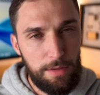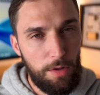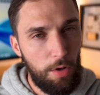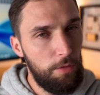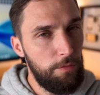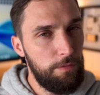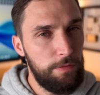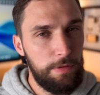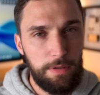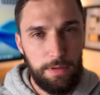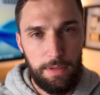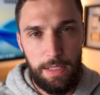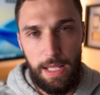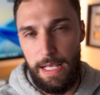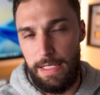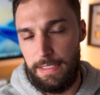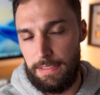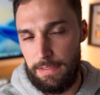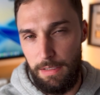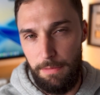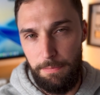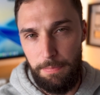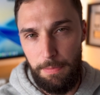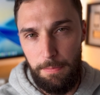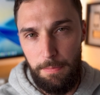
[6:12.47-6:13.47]
over the
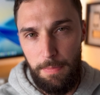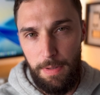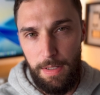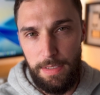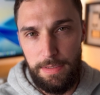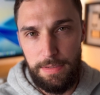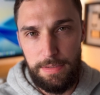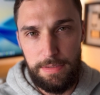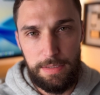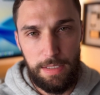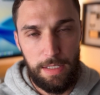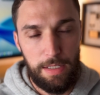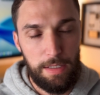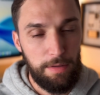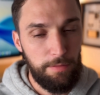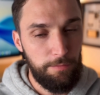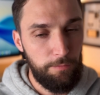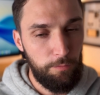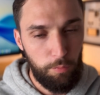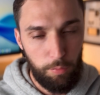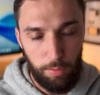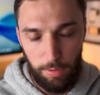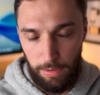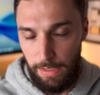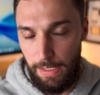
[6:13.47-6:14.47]
last couple months
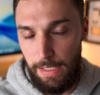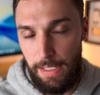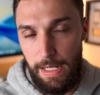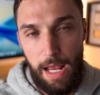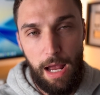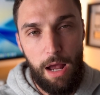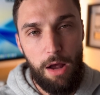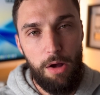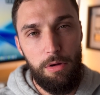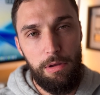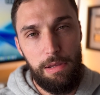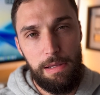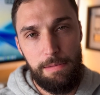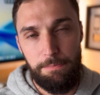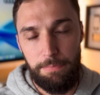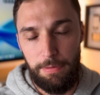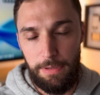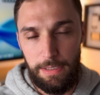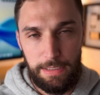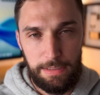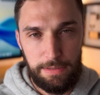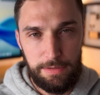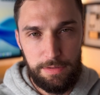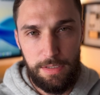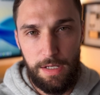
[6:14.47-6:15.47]
of working out and
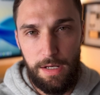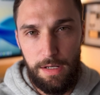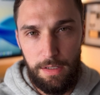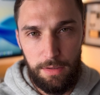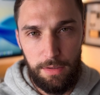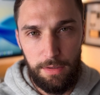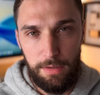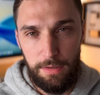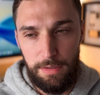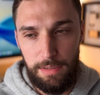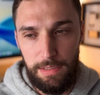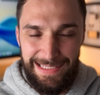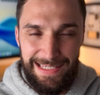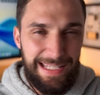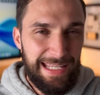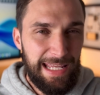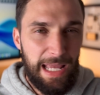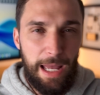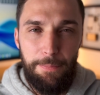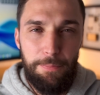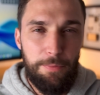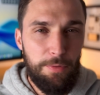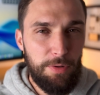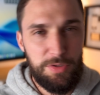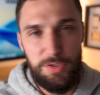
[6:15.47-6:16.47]
playing soccer, the
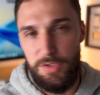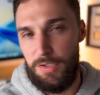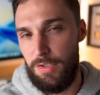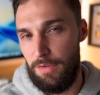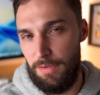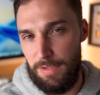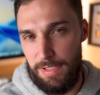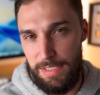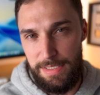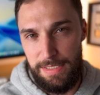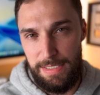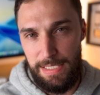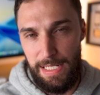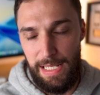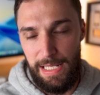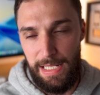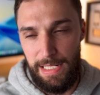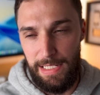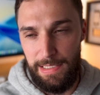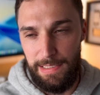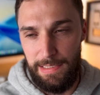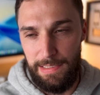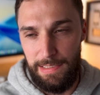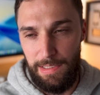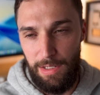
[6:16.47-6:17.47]
Apple Watch Series
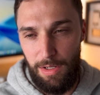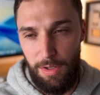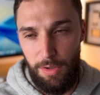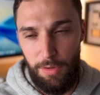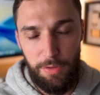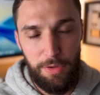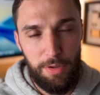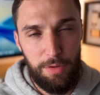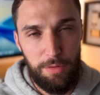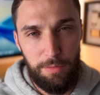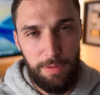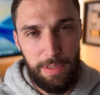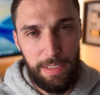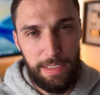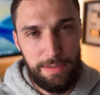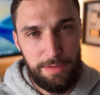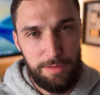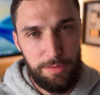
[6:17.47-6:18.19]
10, although it's